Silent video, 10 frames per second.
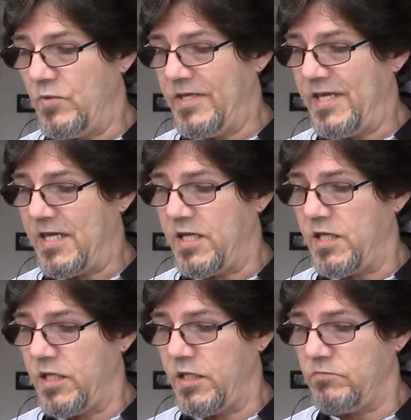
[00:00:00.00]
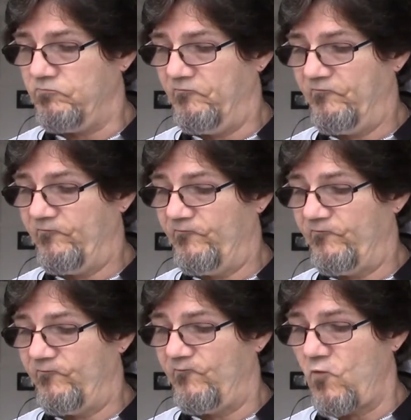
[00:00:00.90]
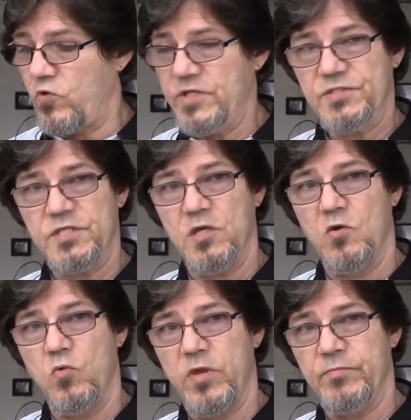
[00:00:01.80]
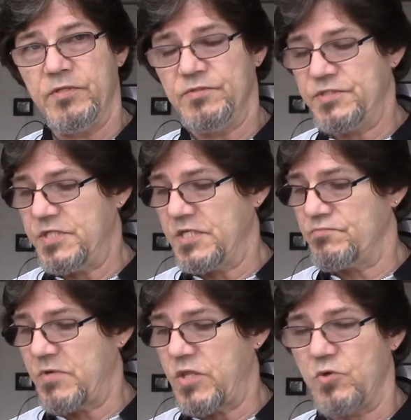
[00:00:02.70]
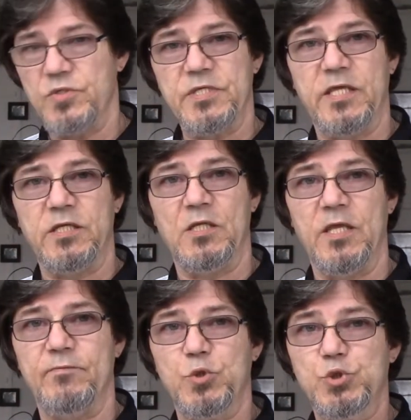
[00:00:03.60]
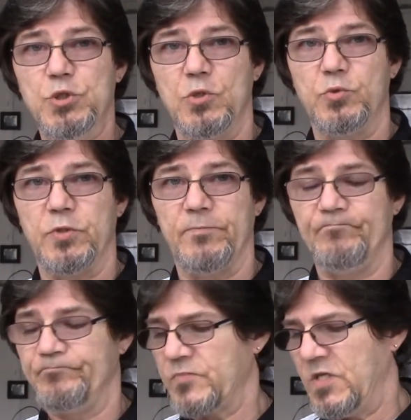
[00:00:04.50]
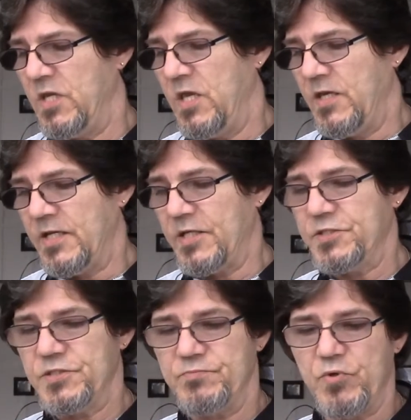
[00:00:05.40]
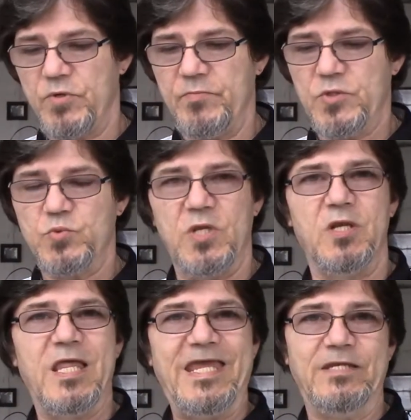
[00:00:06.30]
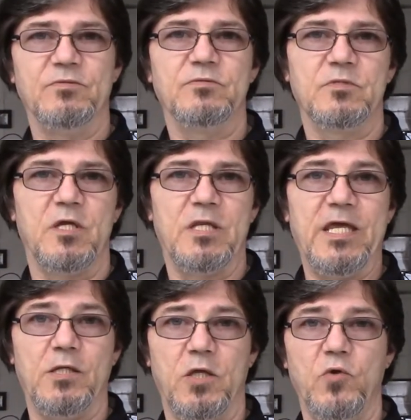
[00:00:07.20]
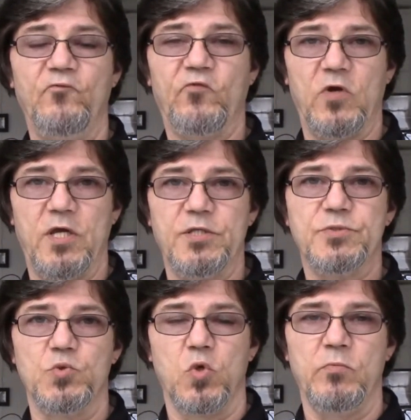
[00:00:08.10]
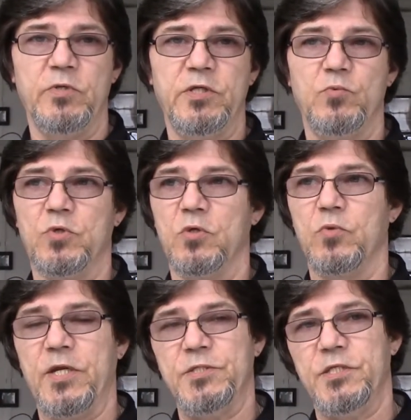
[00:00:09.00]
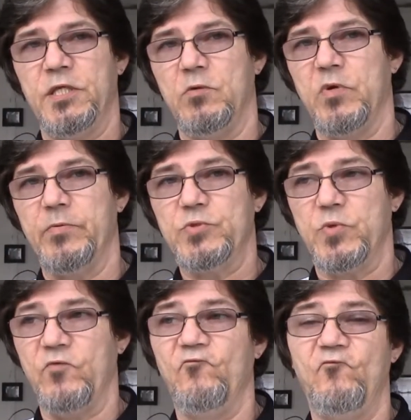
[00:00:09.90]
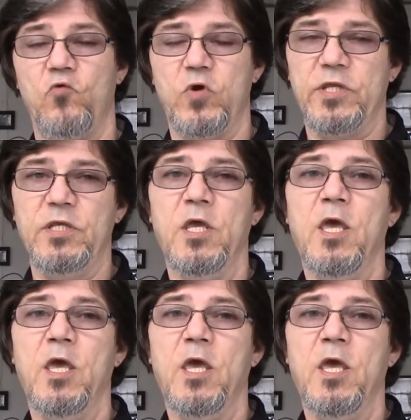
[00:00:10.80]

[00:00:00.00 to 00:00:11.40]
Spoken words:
we had 40 single women, 6 mothers, and 11 children. Now this is pretty much a light load for us. Normally we're ranging anywhere between 40